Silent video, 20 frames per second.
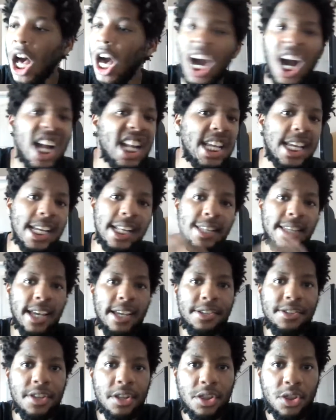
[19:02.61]

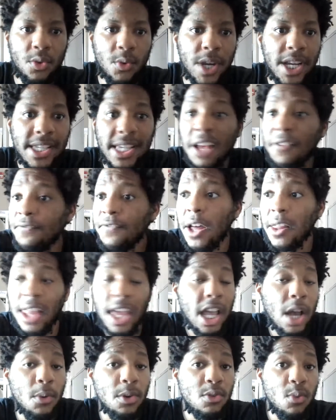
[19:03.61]
Uncontested threes. I felt
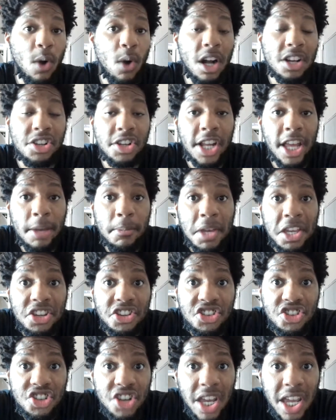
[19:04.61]
like I was watching
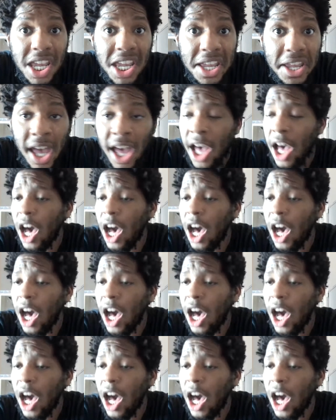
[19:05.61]
MSG.